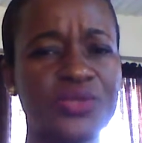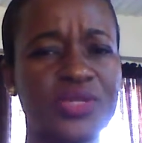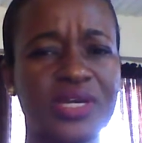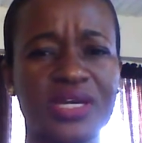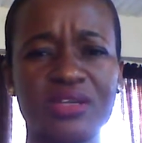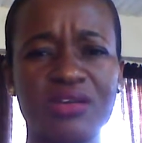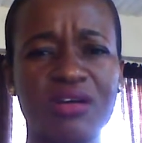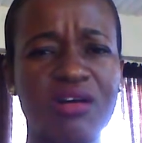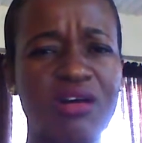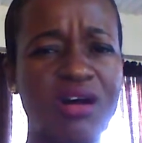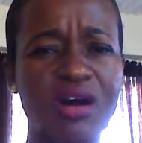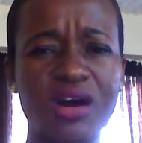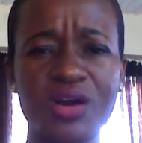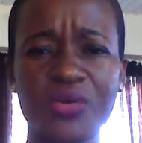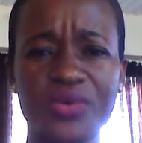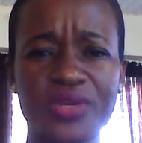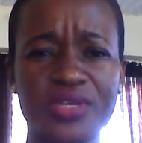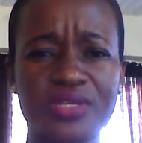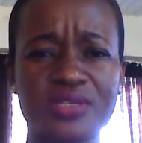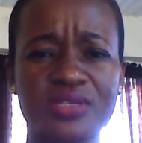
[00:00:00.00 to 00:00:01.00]
not
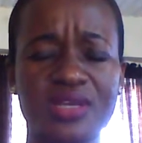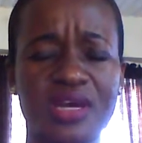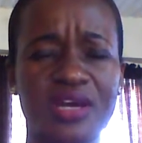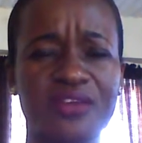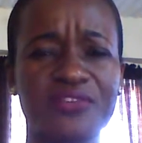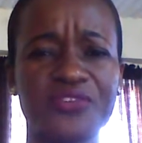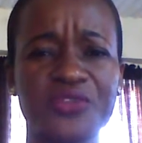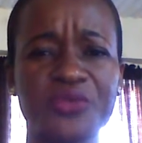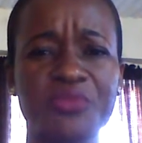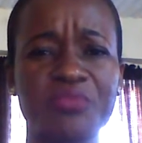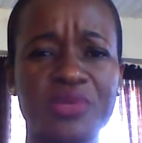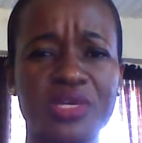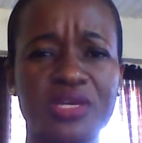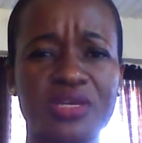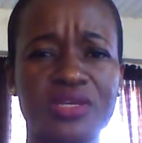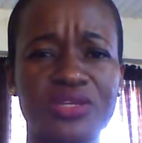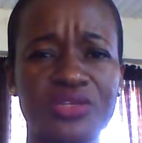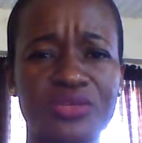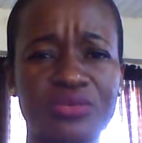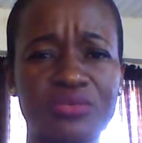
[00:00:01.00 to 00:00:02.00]
always have to
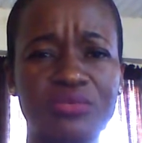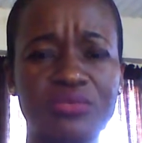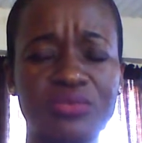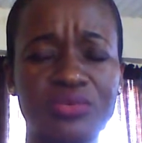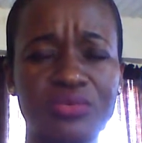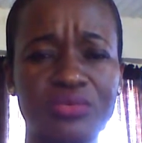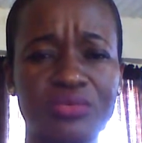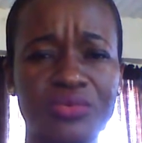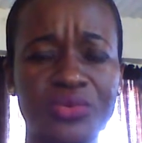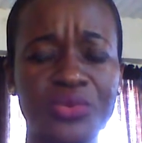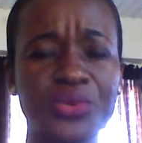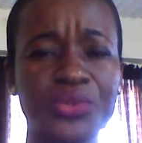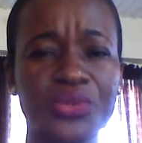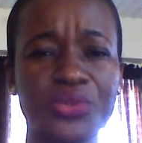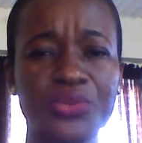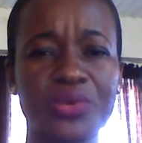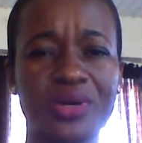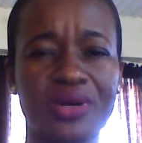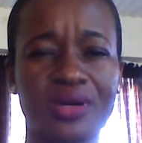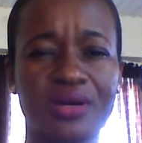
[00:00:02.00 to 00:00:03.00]
make you who
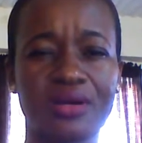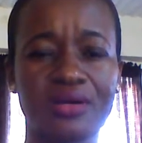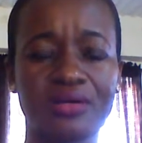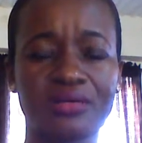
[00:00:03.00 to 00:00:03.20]
you are.